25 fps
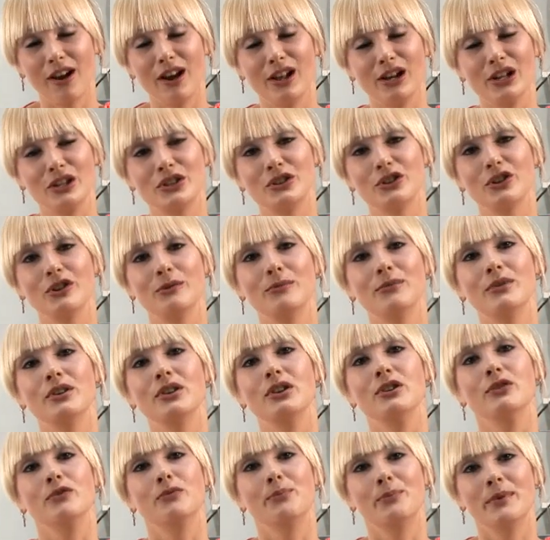I'll assume
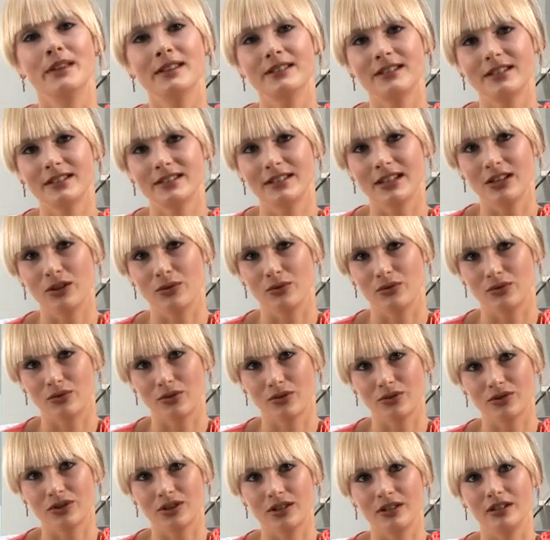that you've been to see your
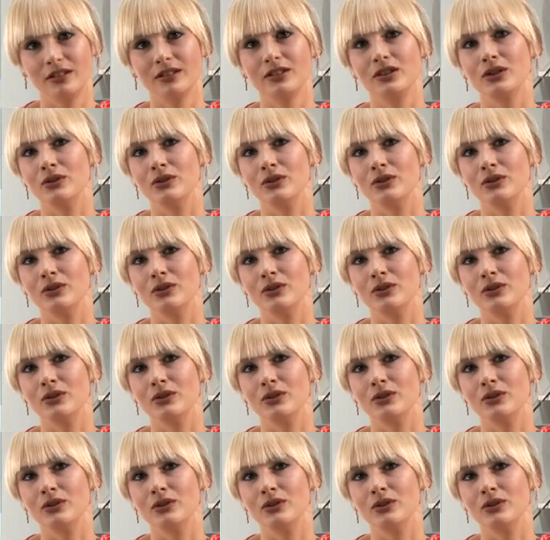doctor,